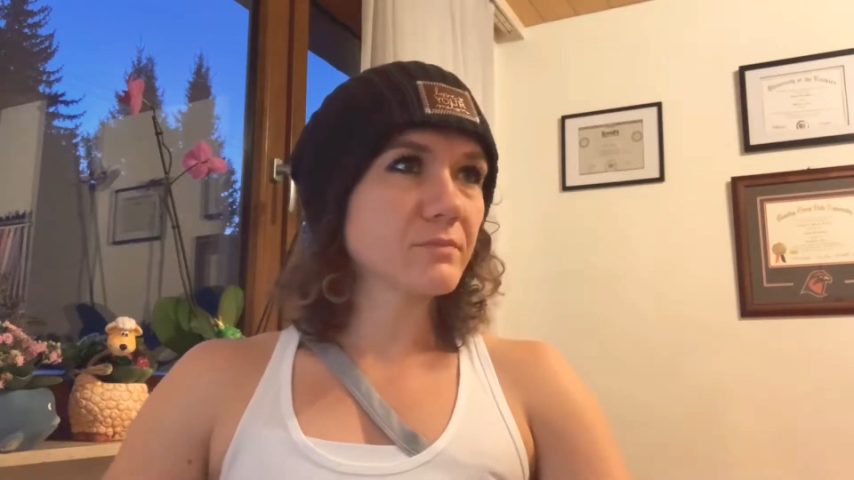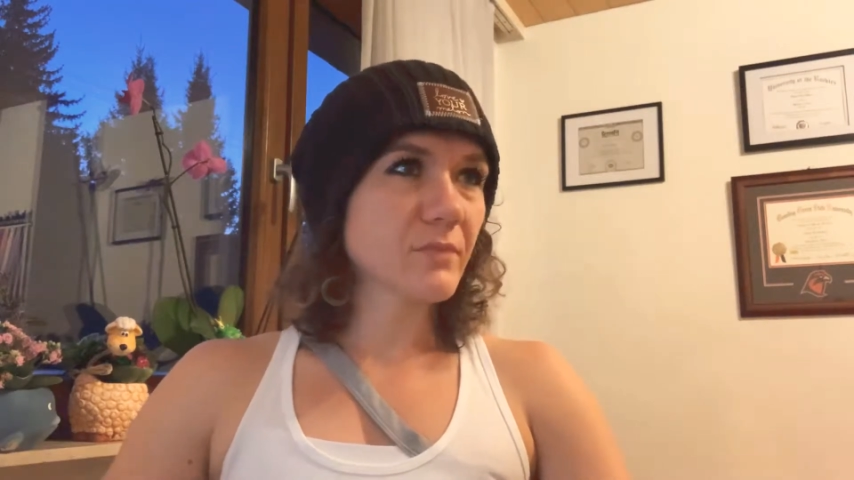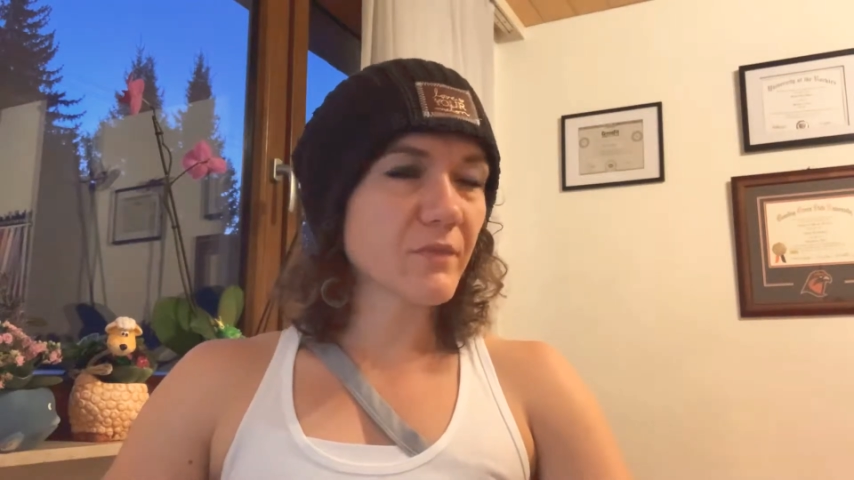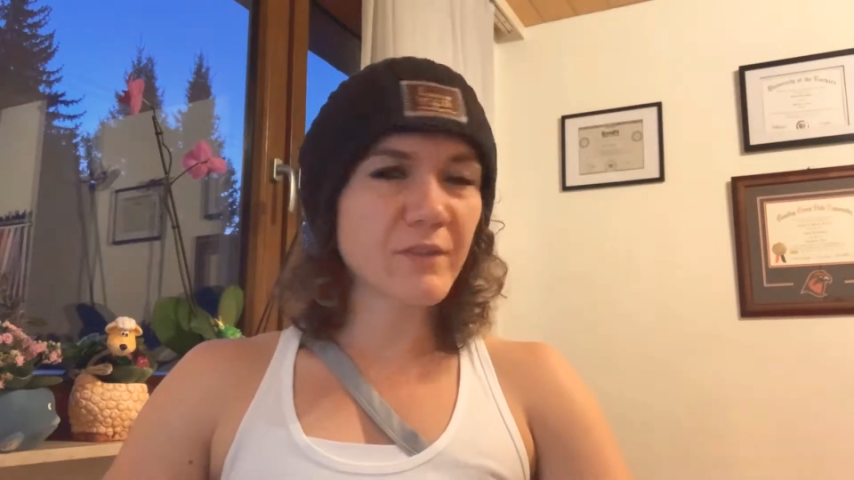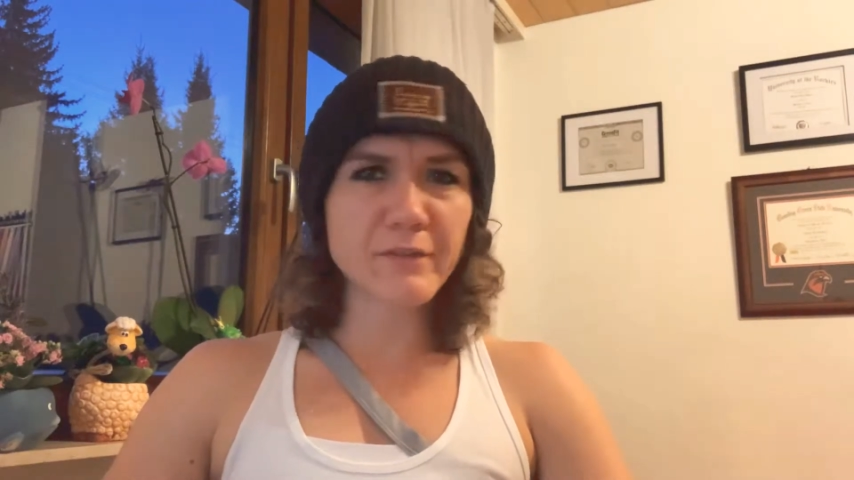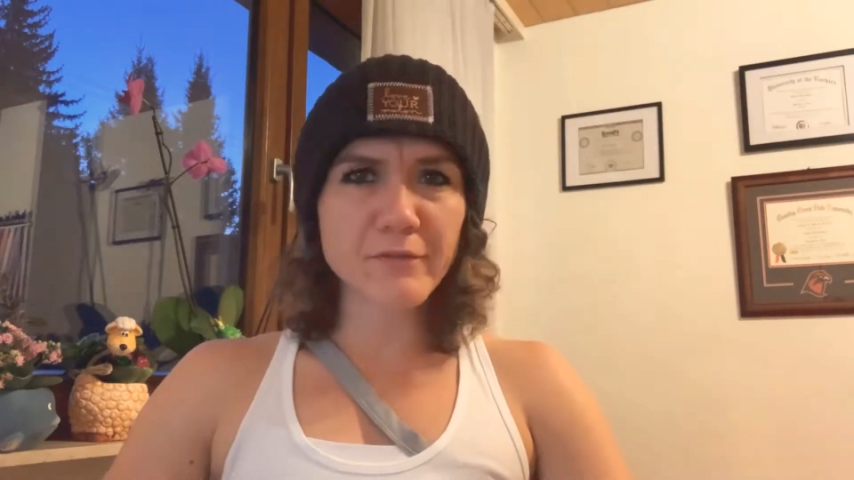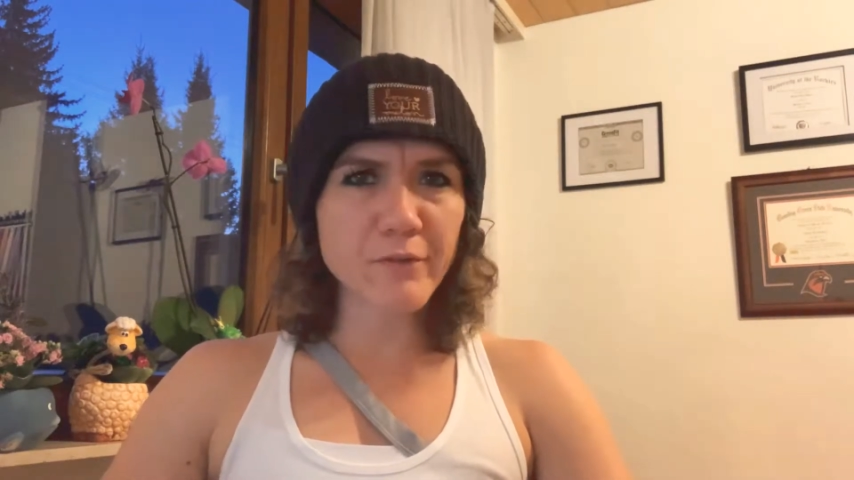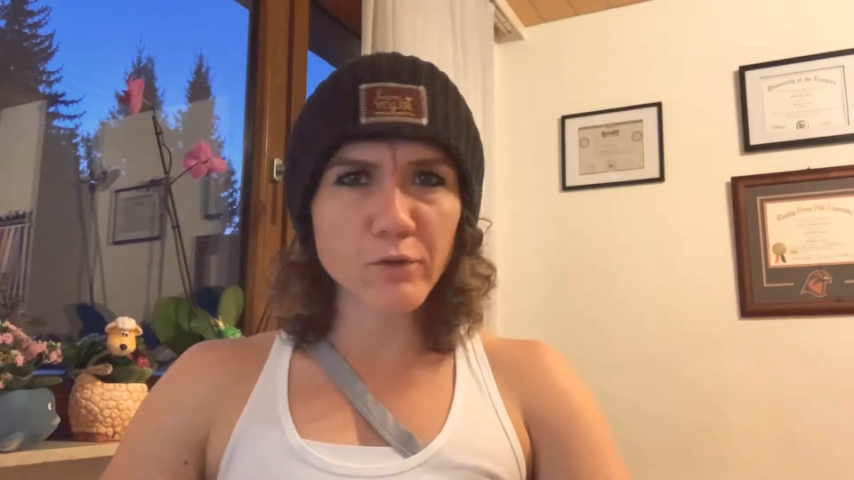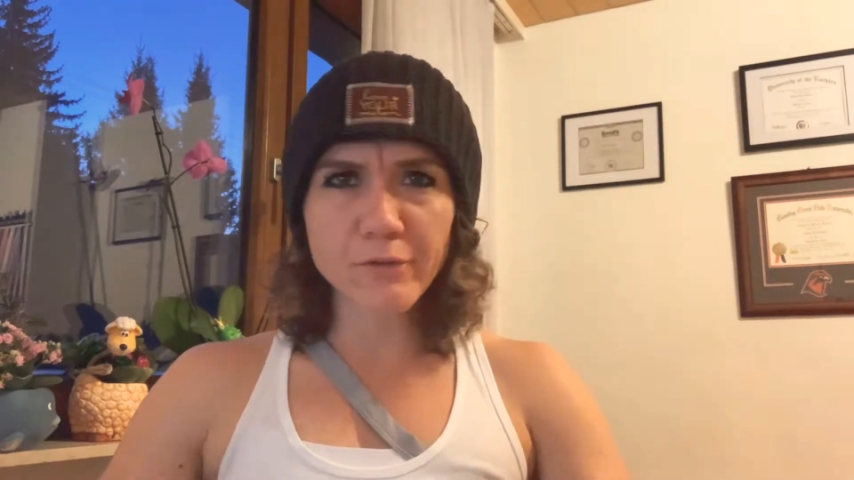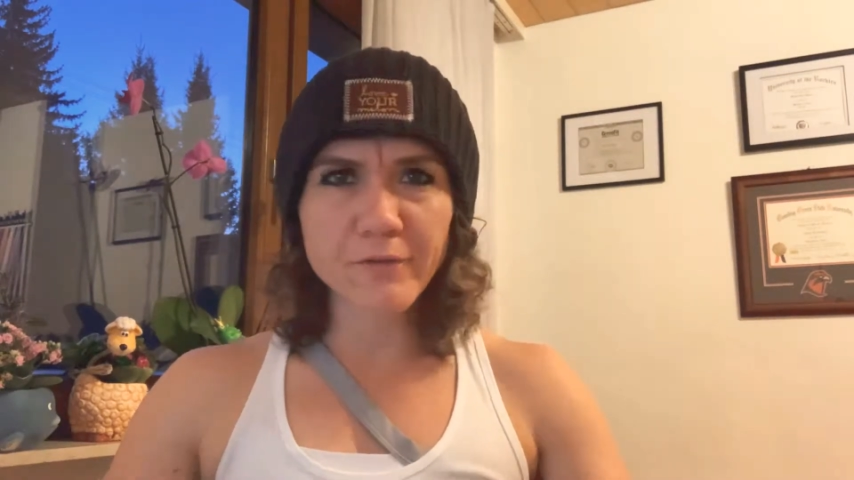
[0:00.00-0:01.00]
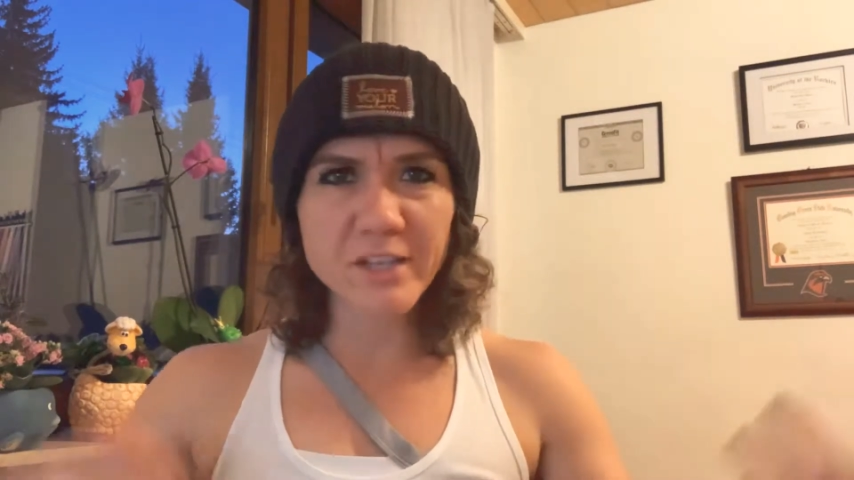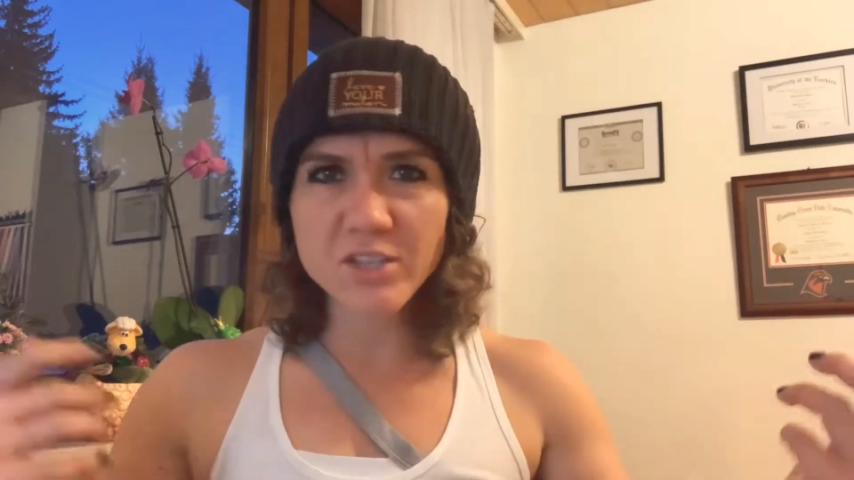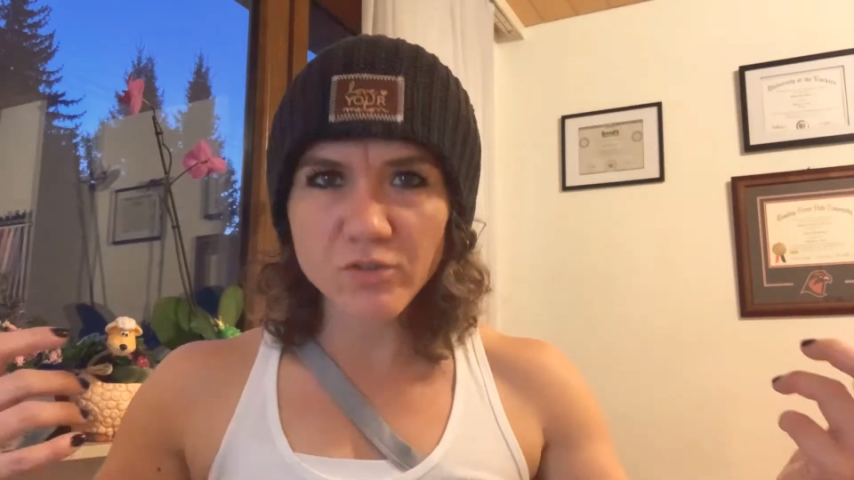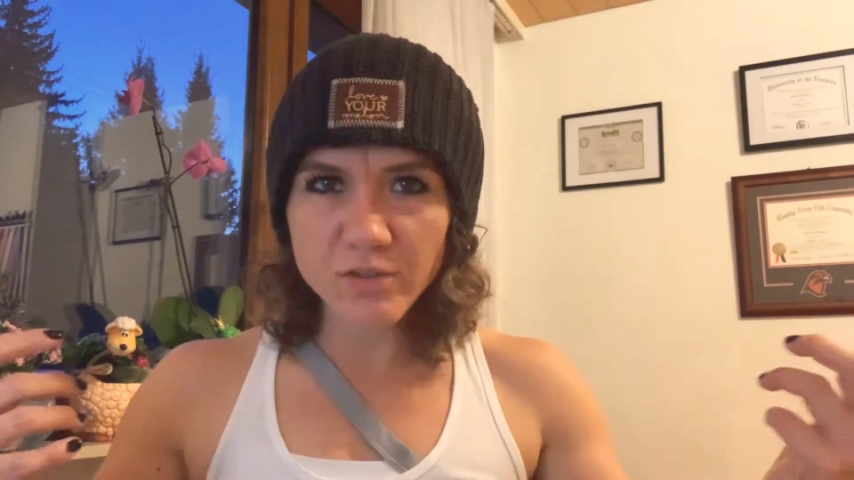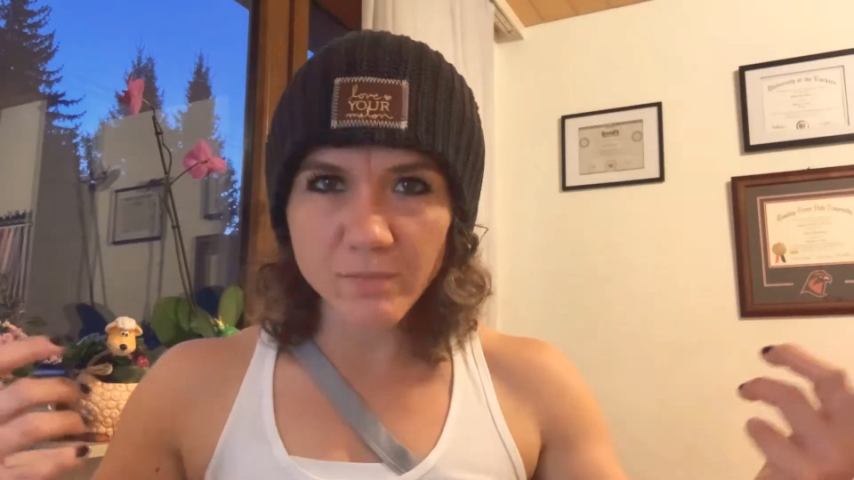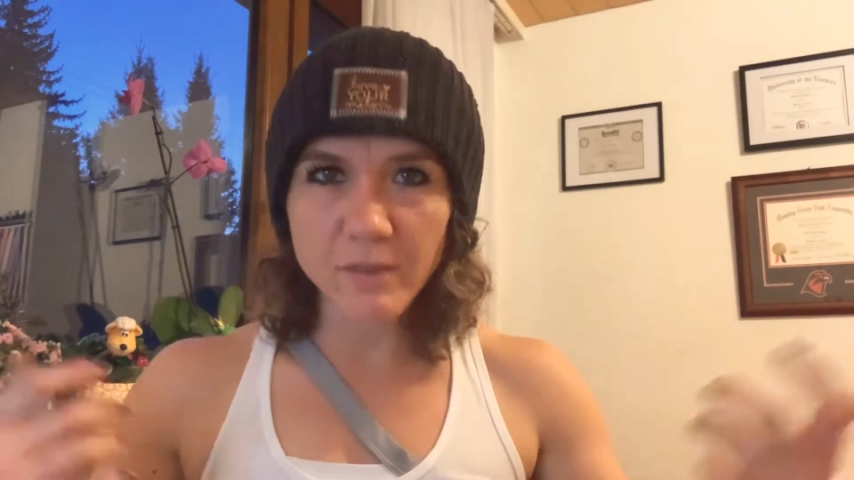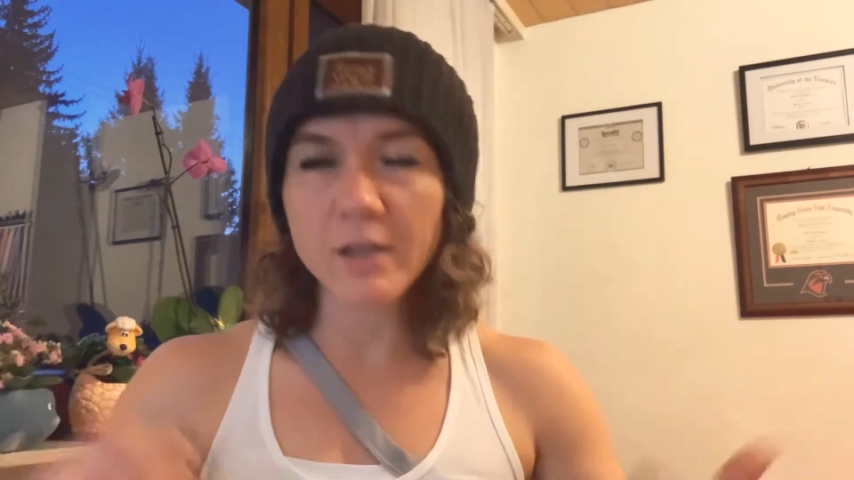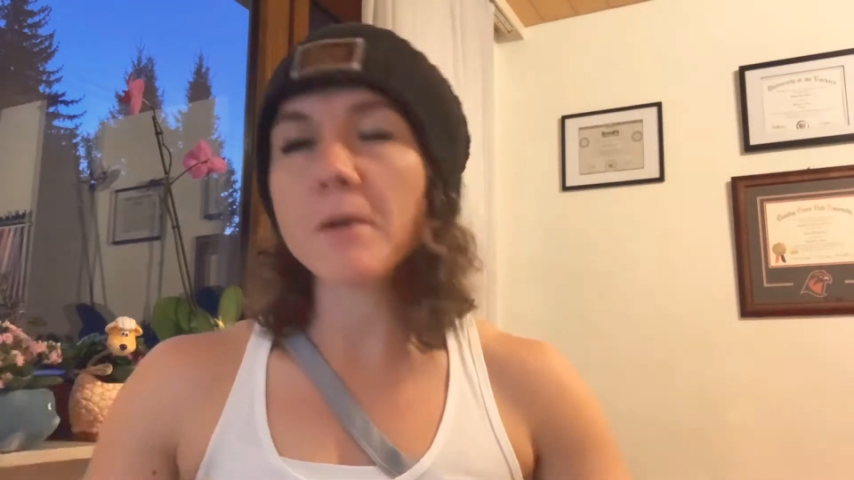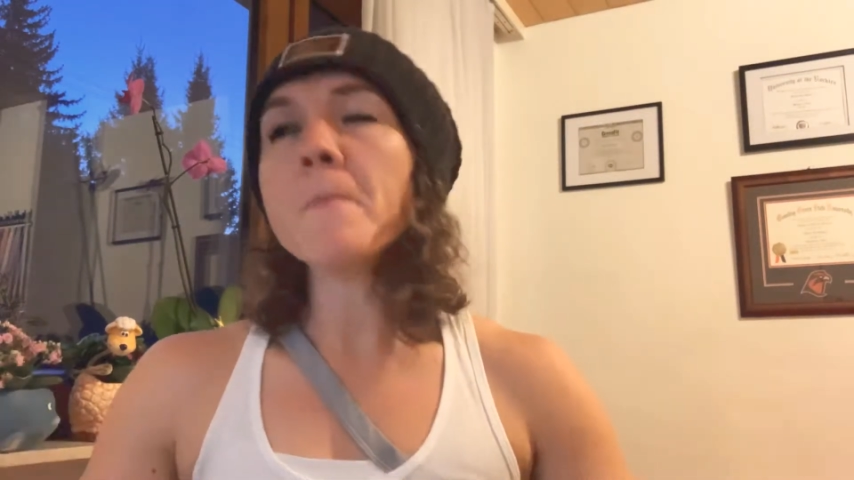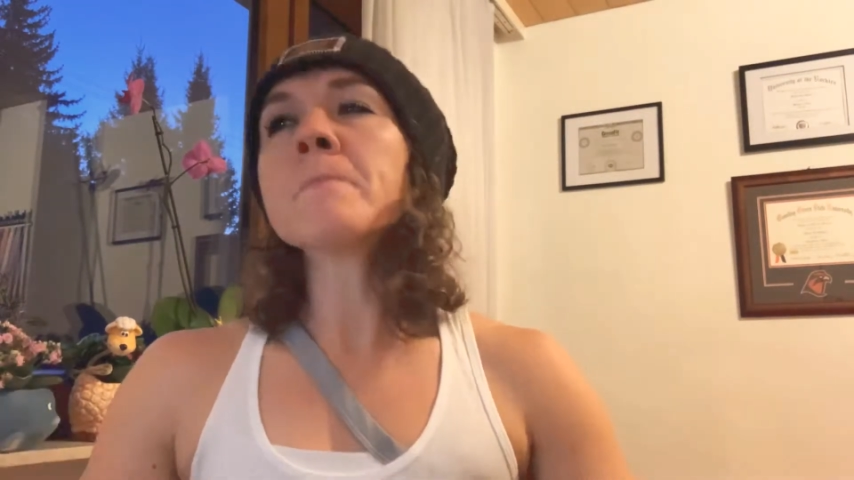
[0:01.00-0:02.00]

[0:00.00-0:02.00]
Vivo Fit or something.